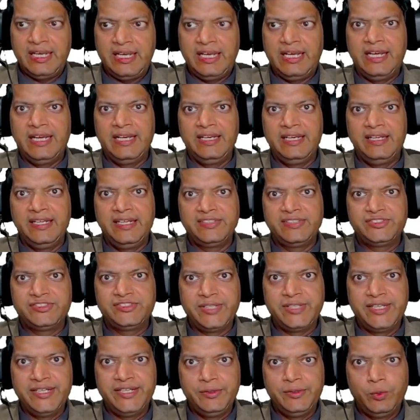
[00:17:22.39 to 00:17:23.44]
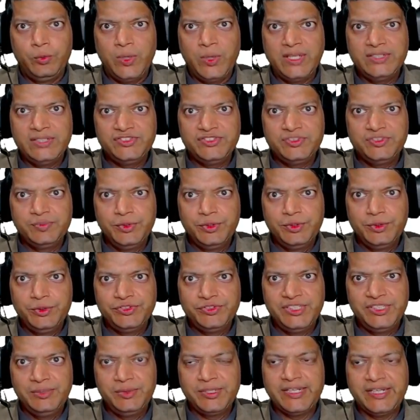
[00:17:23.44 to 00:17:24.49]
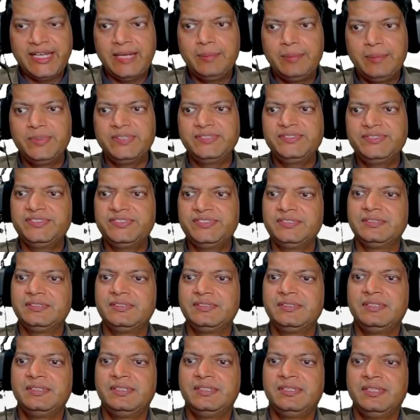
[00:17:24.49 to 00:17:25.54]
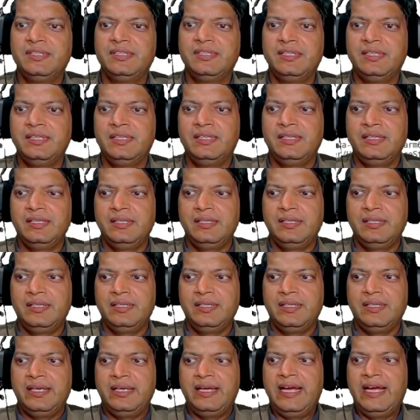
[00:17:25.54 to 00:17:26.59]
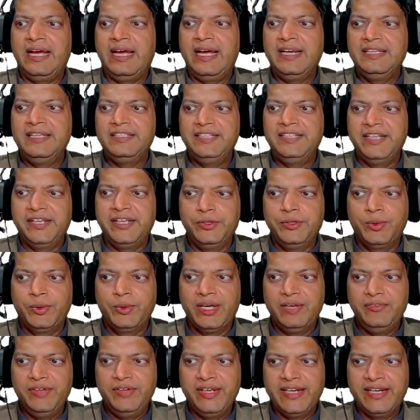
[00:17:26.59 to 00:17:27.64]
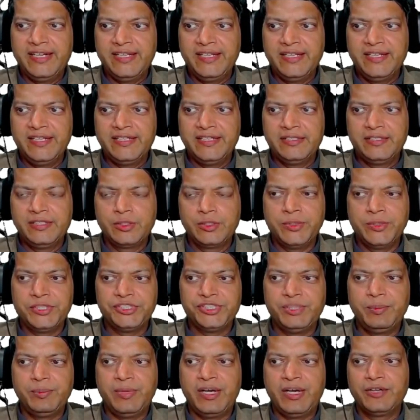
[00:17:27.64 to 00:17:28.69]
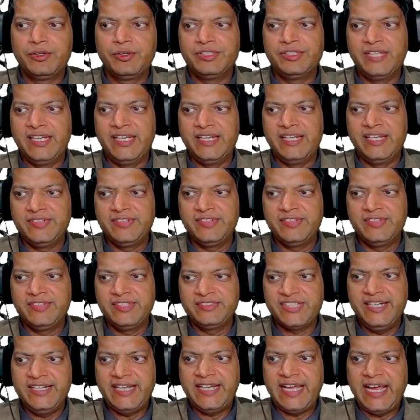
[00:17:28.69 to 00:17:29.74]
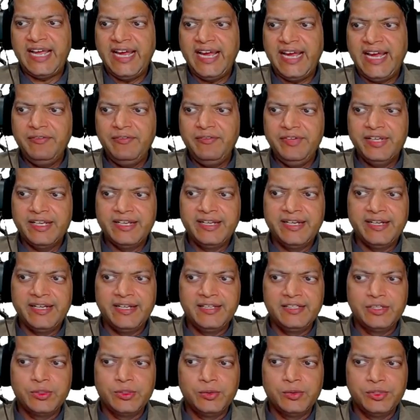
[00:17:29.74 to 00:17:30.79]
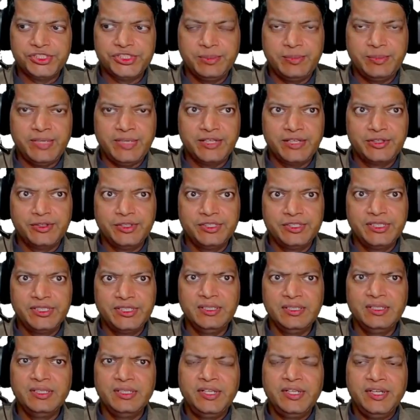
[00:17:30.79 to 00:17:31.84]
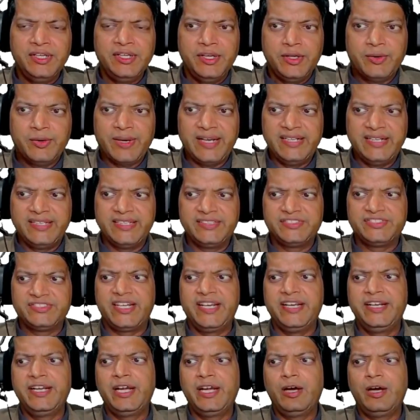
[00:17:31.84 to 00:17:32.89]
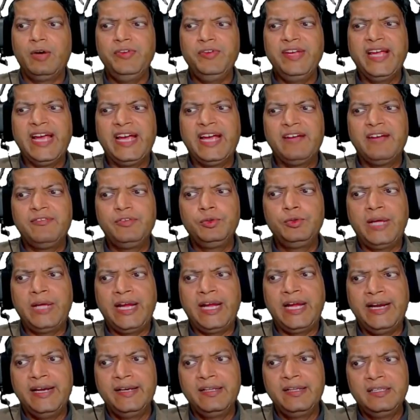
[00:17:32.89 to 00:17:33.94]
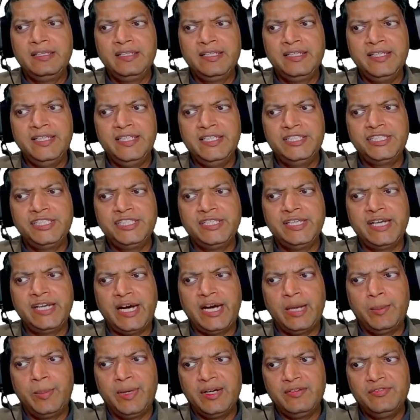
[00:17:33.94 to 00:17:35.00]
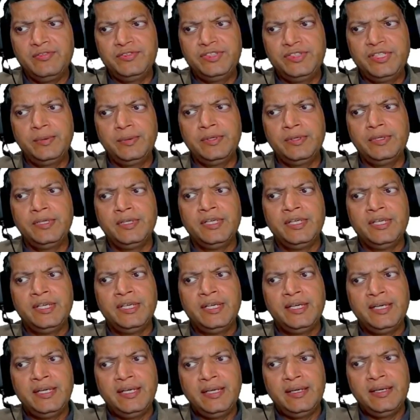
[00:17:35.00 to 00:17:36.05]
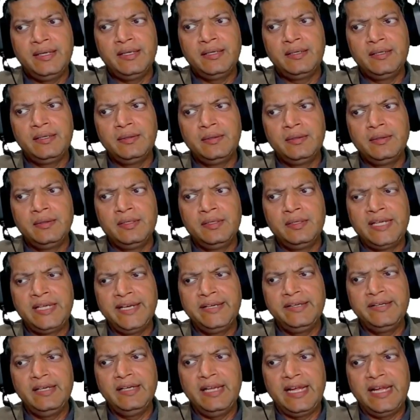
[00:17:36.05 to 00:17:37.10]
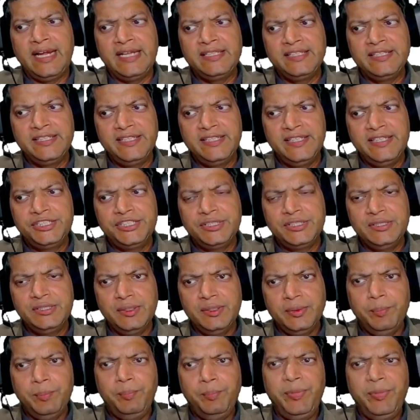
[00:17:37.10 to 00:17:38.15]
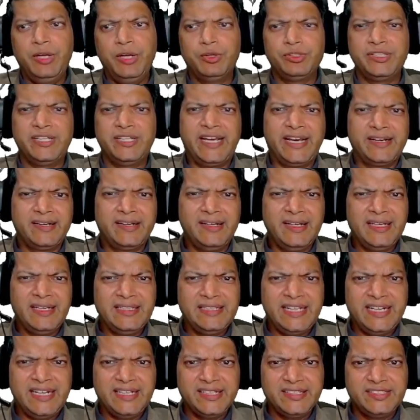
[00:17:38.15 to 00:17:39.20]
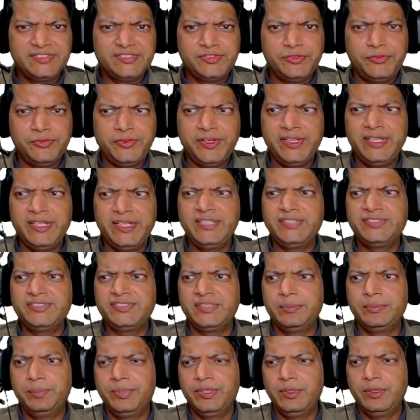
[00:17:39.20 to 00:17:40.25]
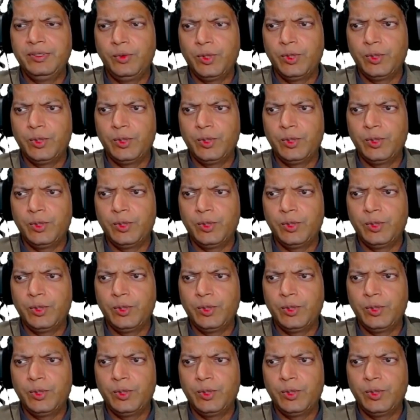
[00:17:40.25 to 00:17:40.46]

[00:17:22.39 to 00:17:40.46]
And let's run it once more to see what happens. And there you are, we are getting the question mark on the left hand side, and we are getting the question mark on the right hand side. Now we have to handle the region above the diagonal and the region below the diagonal, and that is fairly simple.